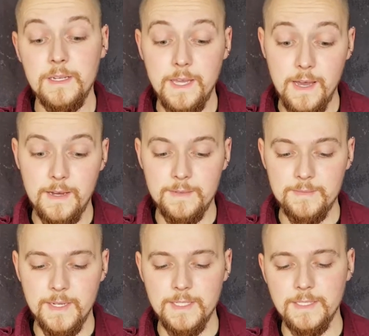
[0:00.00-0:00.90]
Yeah,
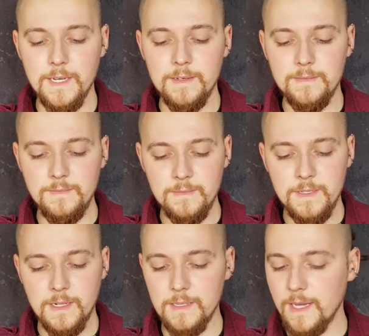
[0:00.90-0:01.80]
I said.
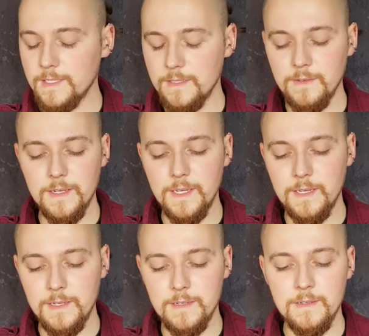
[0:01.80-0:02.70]
Classy Ruggy,
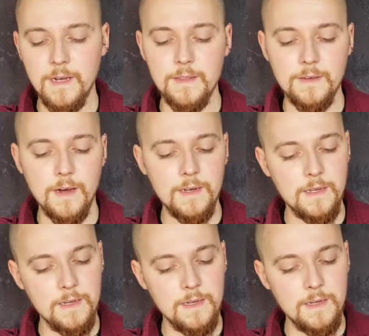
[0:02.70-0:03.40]
I thought.